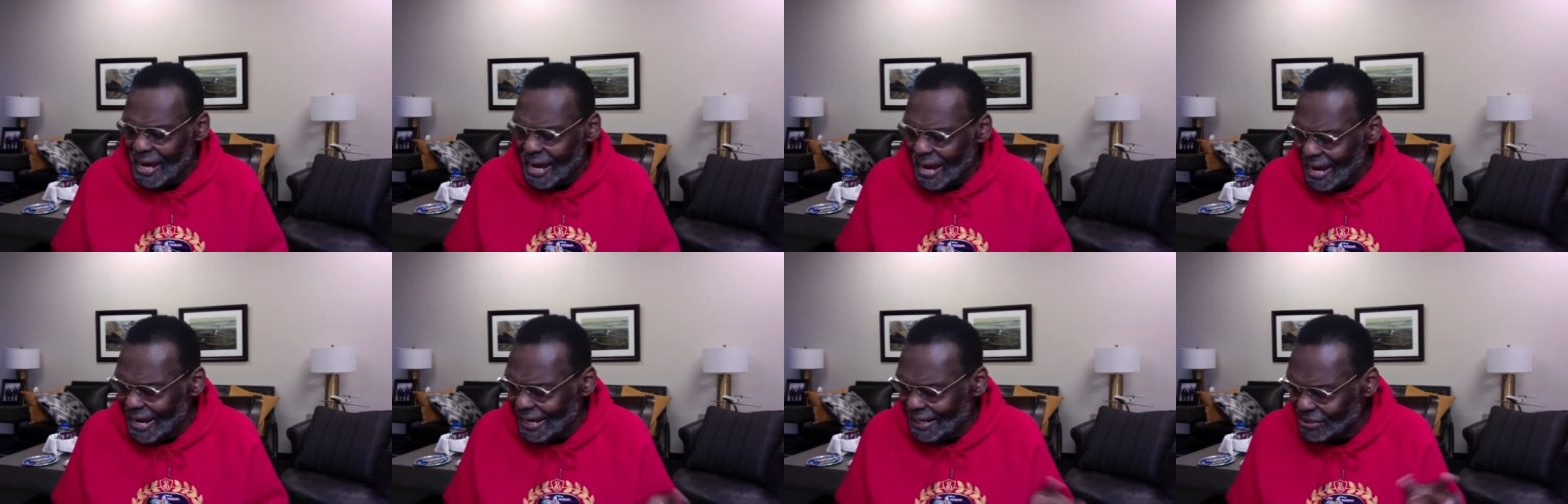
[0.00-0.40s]

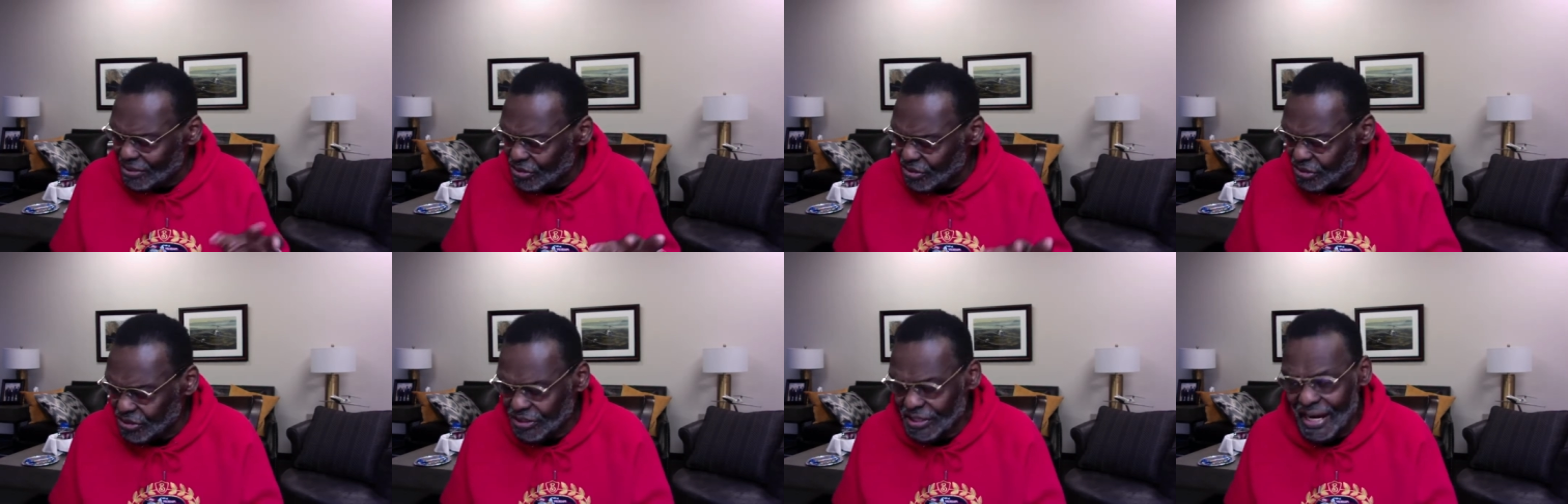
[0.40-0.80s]
and
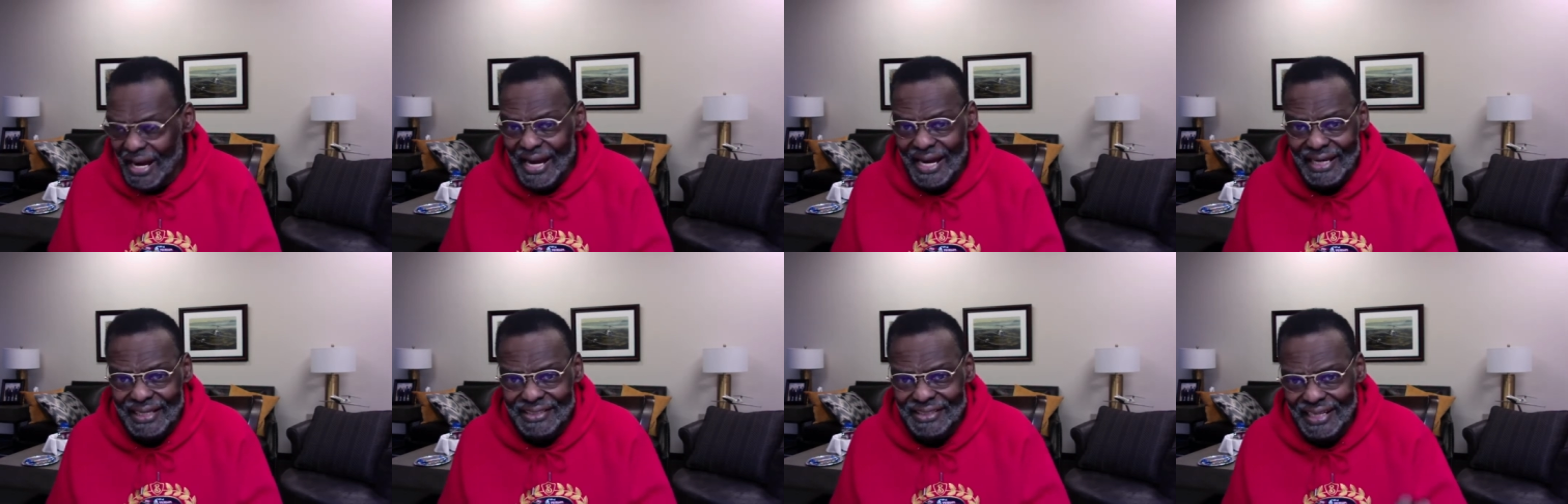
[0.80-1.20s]

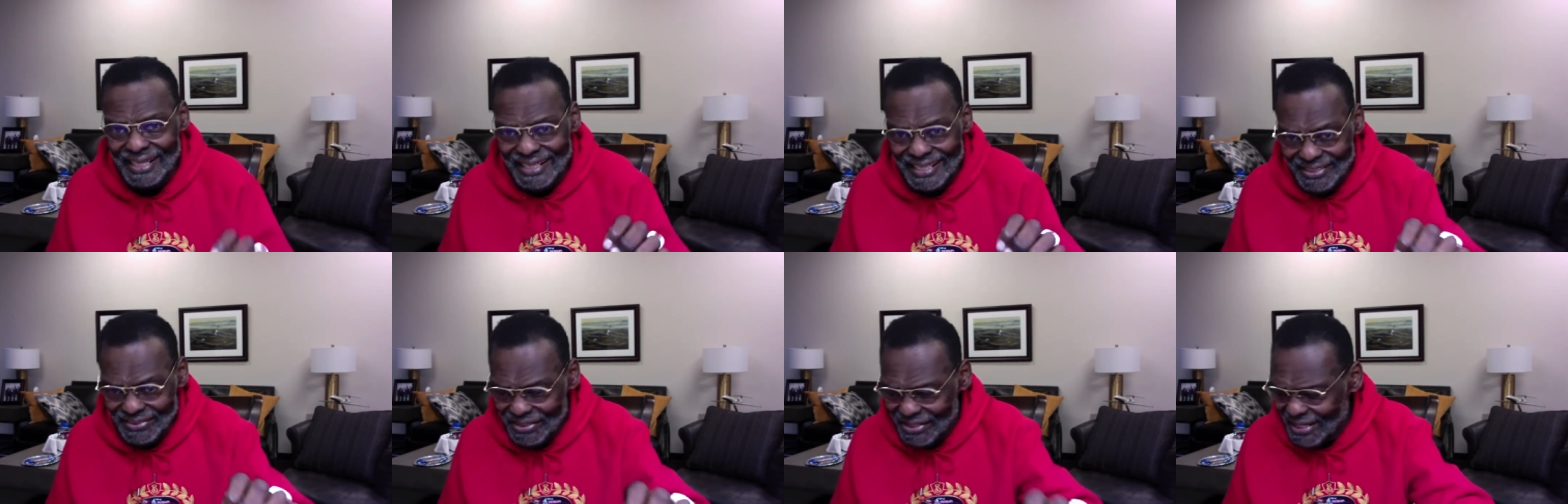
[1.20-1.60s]
stand
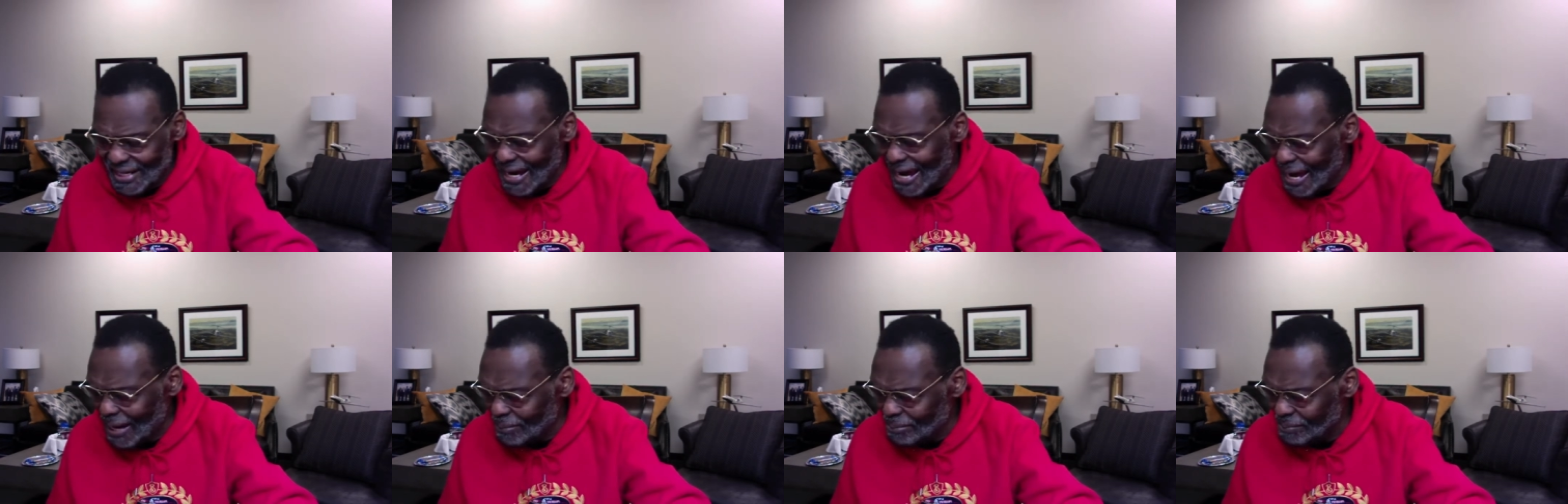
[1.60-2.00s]
in the
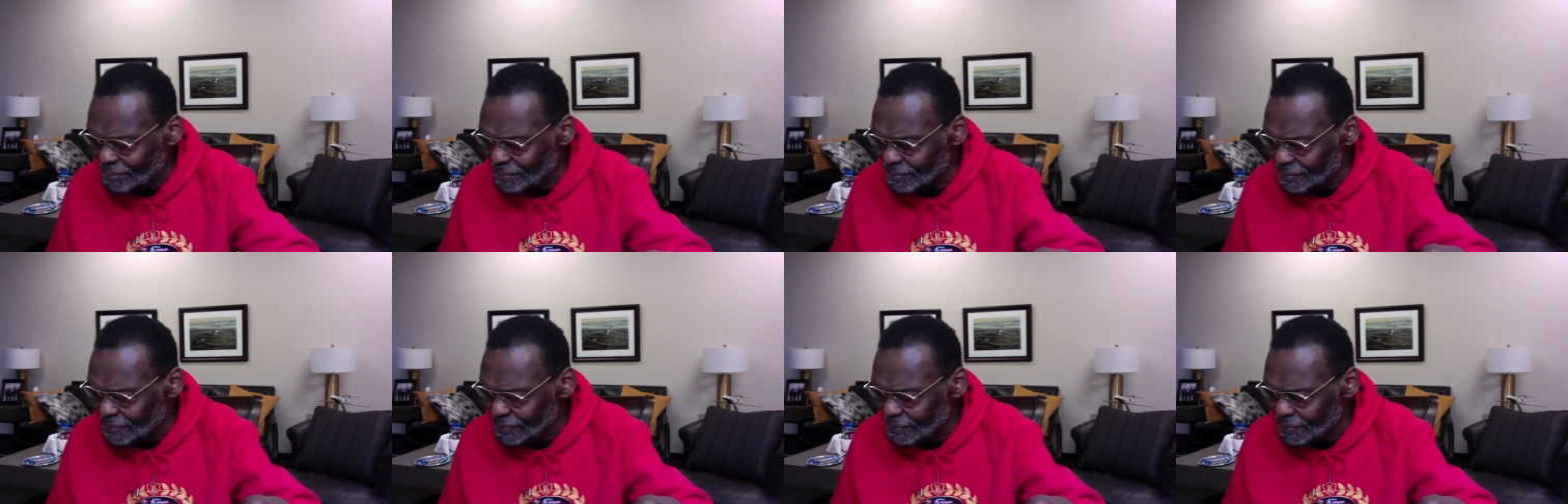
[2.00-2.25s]
gap